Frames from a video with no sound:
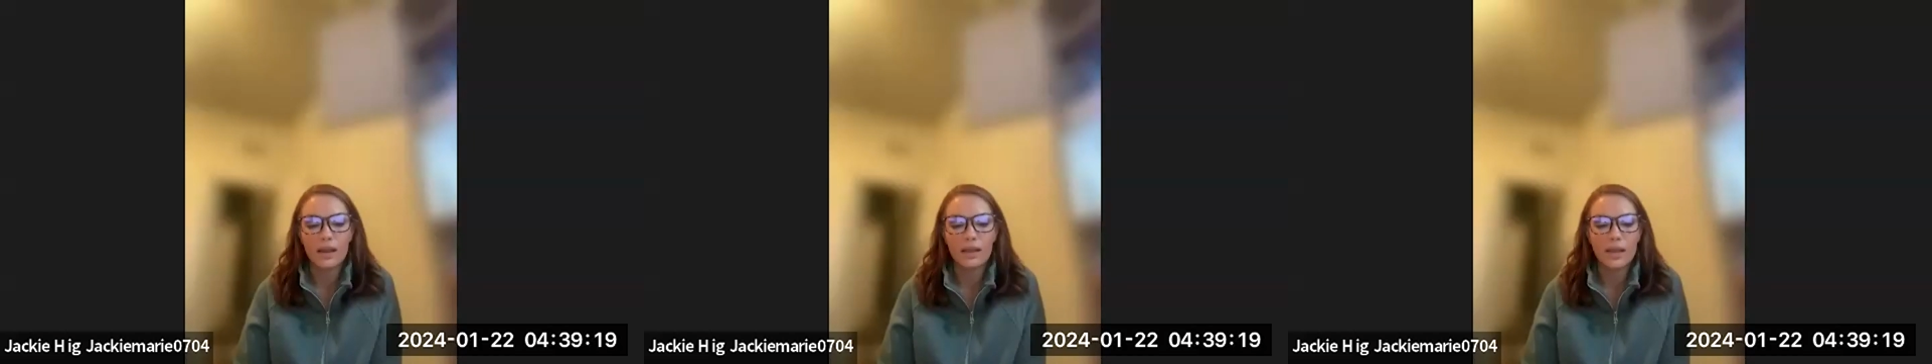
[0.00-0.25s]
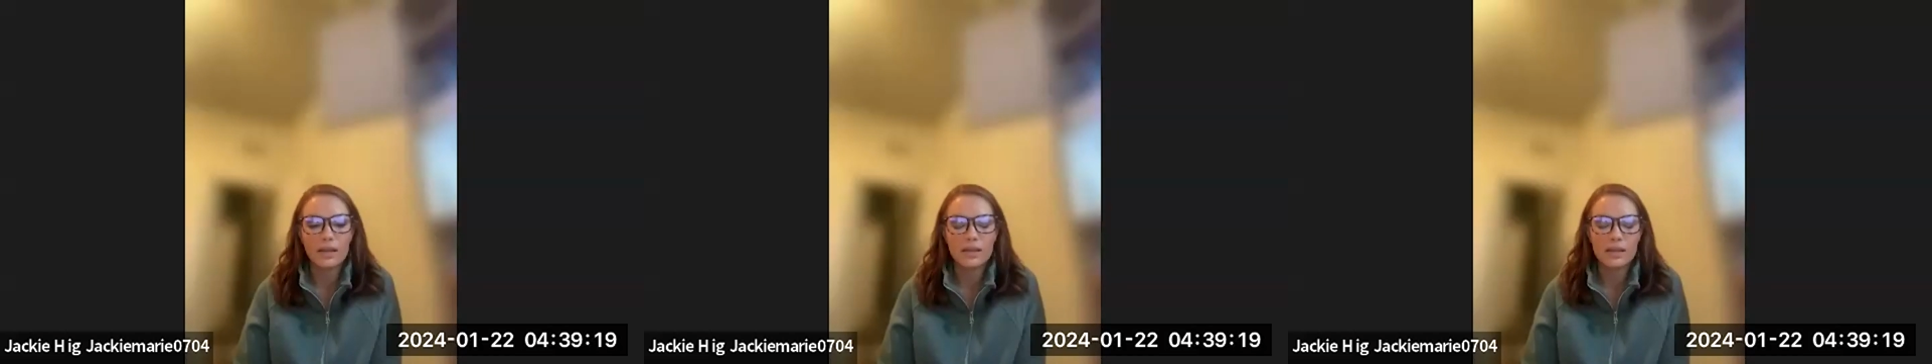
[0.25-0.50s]

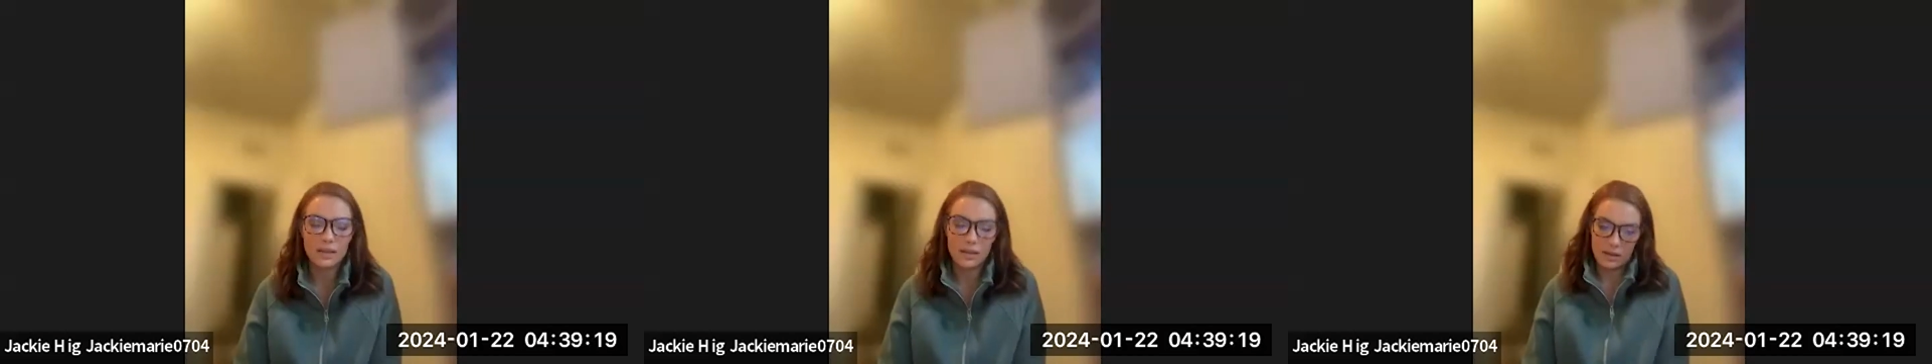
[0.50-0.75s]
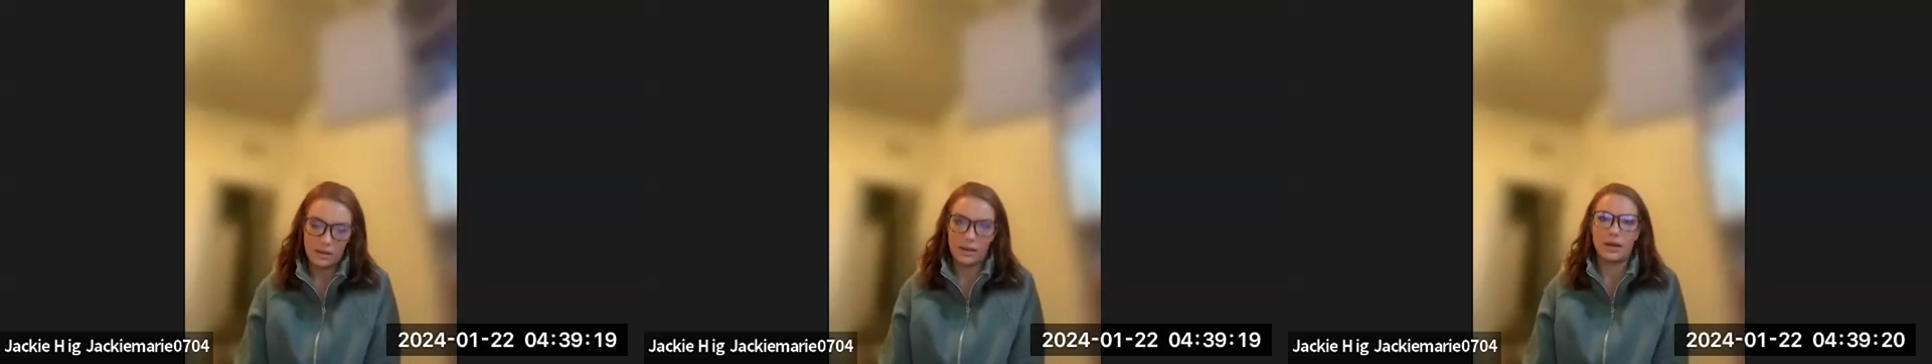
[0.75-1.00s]
and that's,
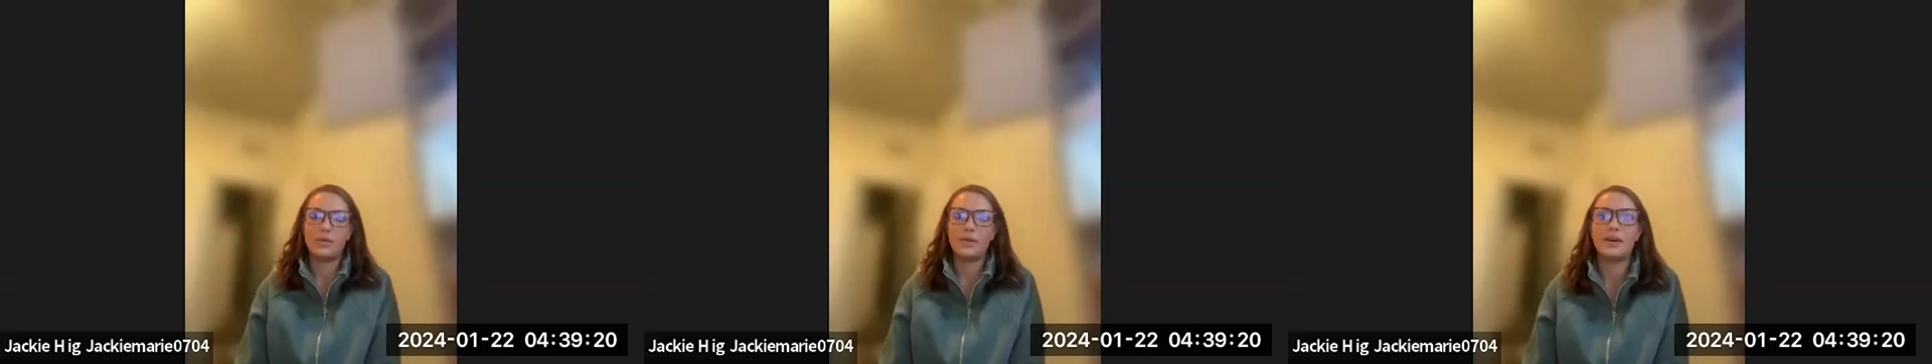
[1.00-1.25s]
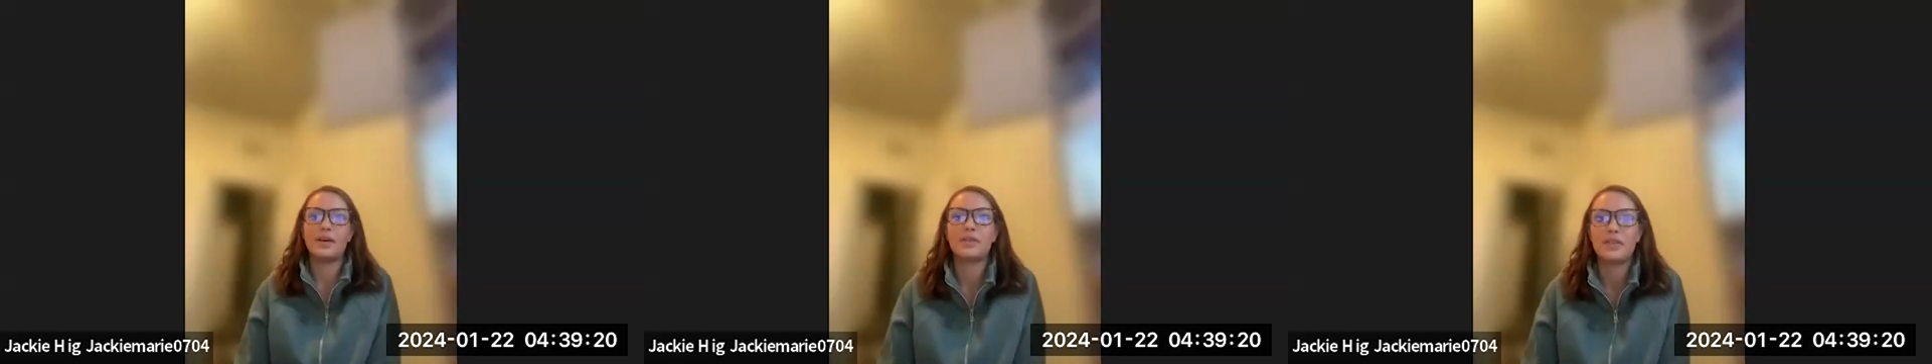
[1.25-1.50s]

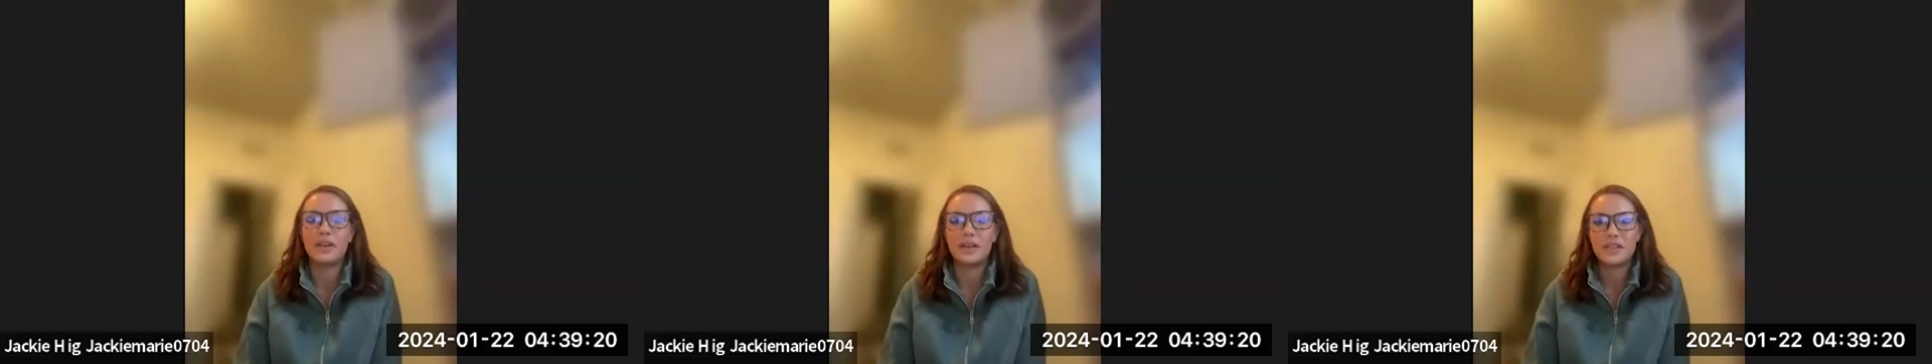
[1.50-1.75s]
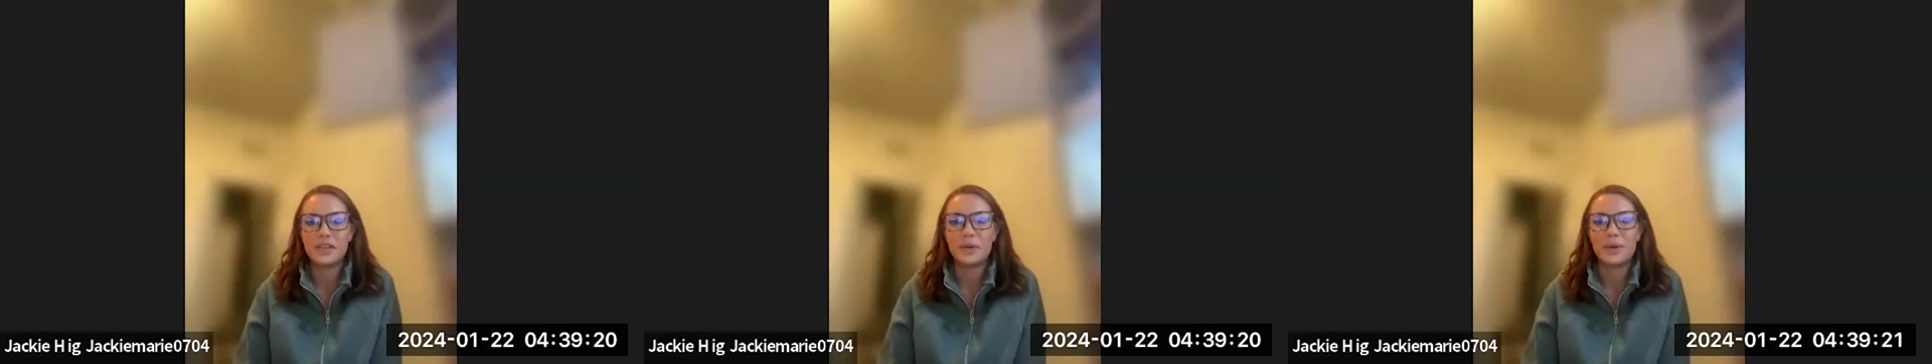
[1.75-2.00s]
another
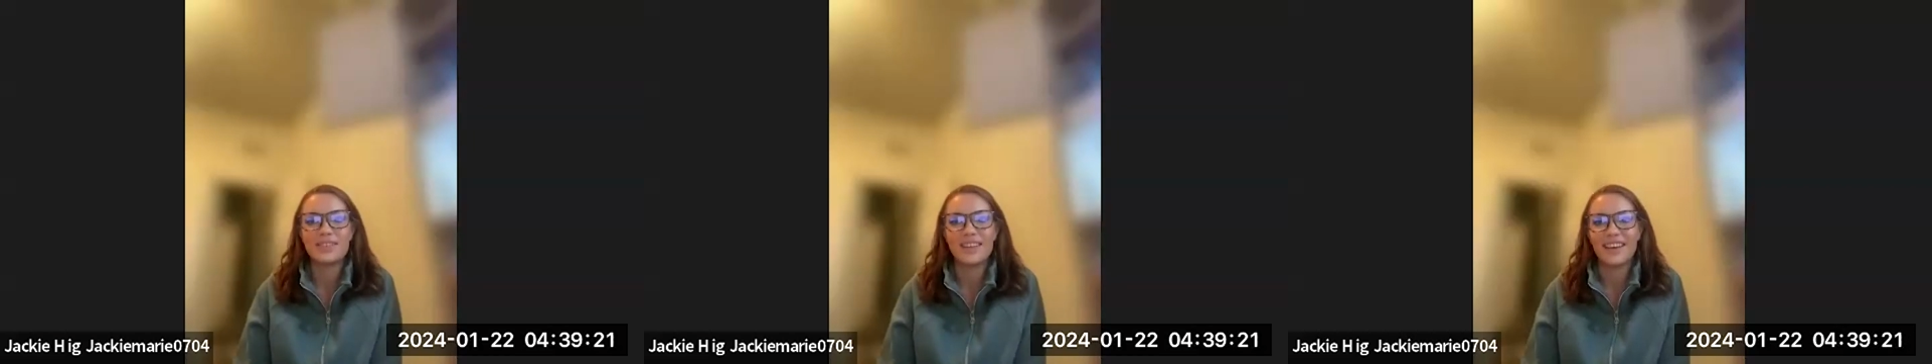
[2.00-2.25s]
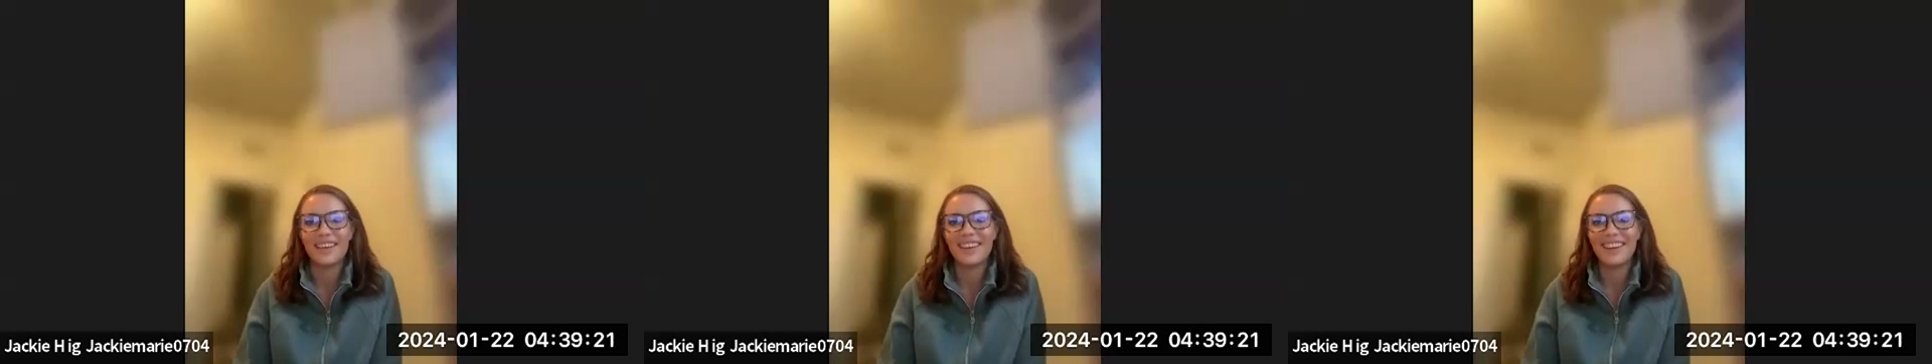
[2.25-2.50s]
thing too is
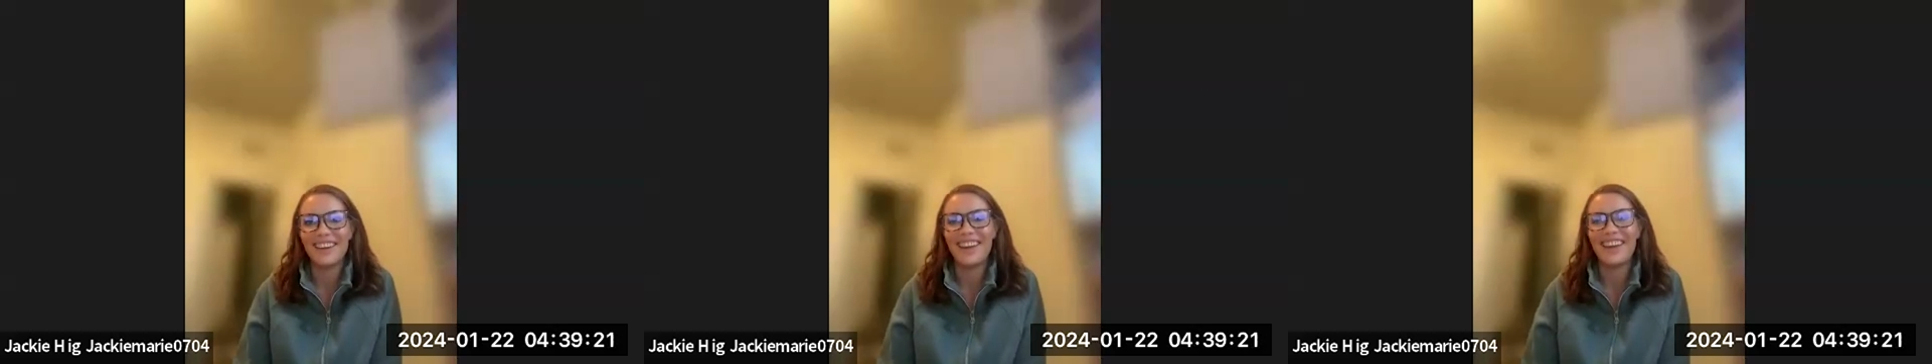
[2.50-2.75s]
like